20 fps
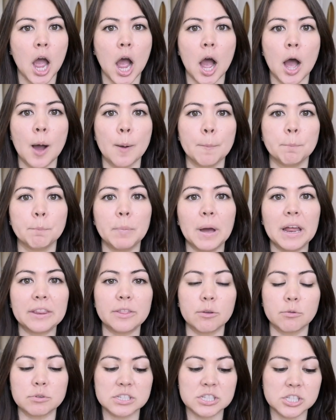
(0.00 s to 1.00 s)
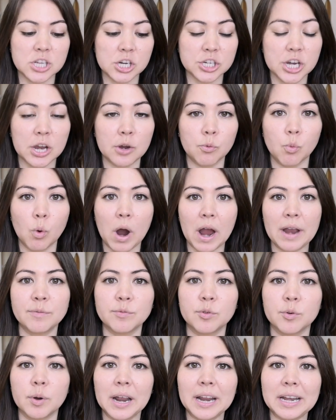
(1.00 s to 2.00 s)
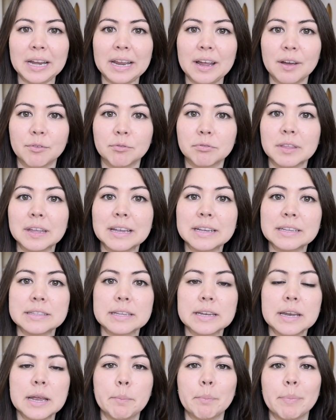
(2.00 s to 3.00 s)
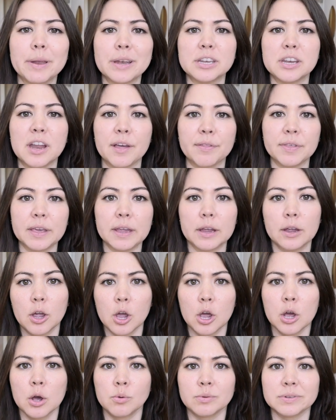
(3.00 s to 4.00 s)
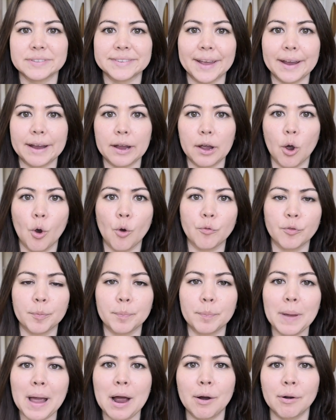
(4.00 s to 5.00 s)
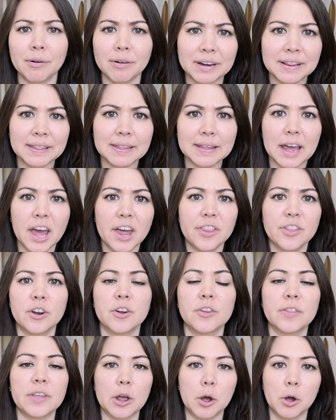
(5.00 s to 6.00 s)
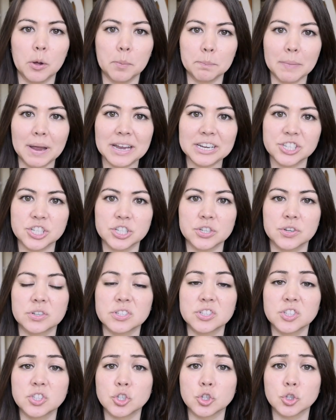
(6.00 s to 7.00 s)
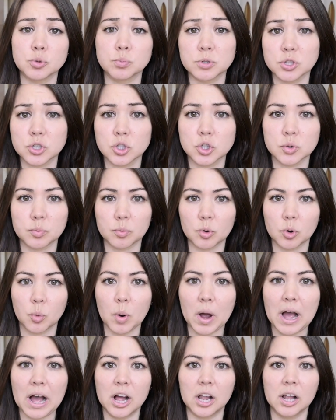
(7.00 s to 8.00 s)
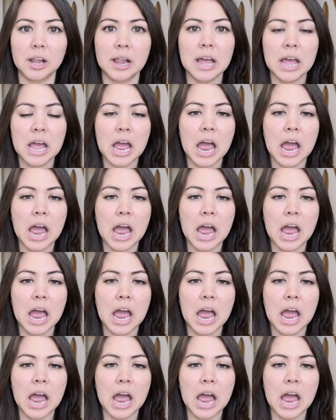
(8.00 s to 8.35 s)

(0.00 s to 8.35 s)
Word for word: um, but there was such a wide variety of things in it, but nothing was like overpowering the other. They all meshed super super well.